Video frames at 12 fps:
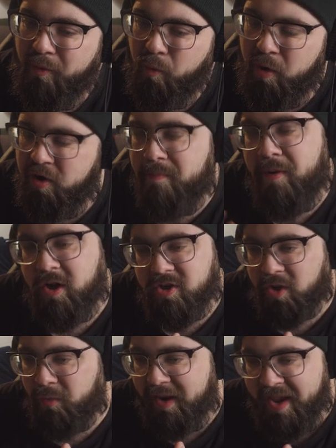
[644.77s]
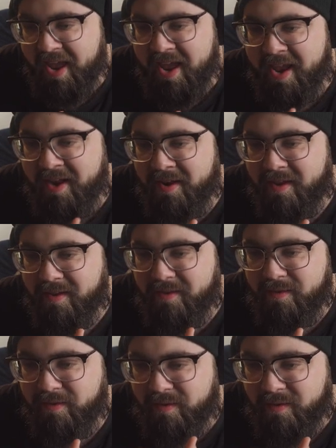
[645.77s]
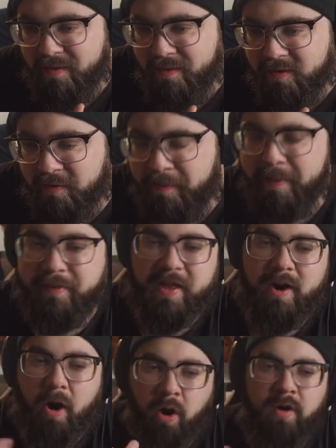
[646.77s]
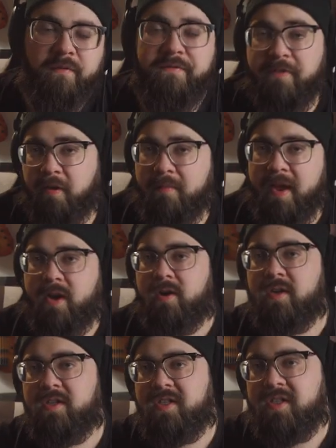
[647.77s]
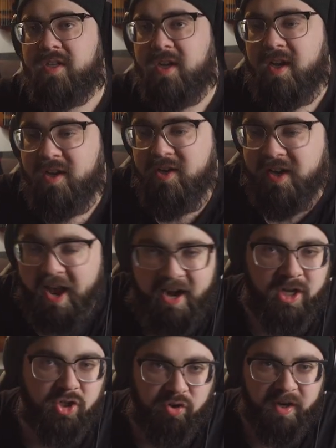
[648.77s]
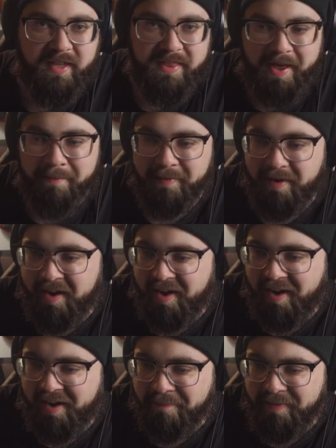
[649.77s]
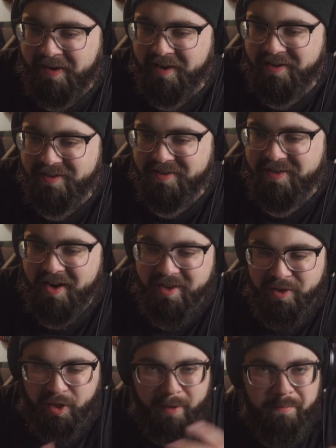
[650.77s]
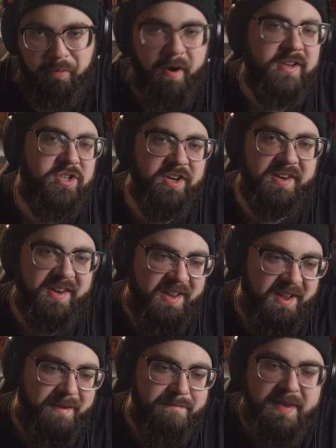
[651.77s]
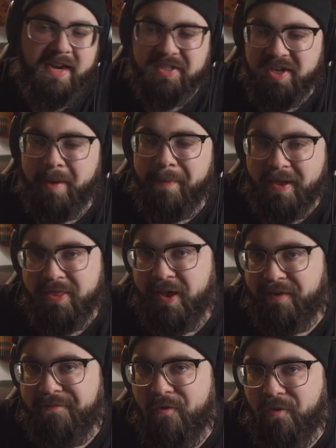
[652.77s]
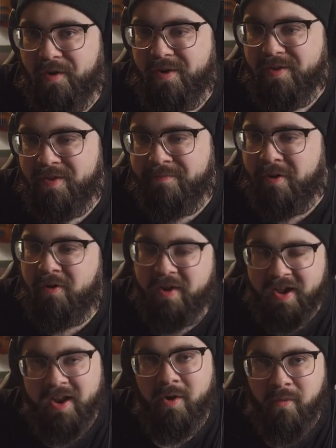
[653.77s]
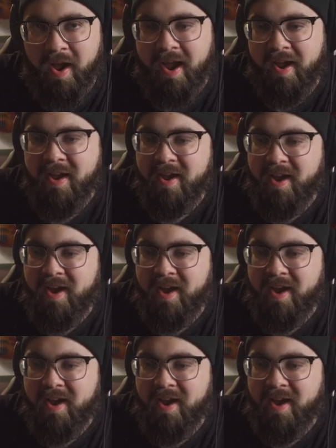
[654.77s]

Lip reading: when you punch all the way in, to people that aren't filmmakers, you kind of trick them because the compression makes up, I think, for the bokeh in a way.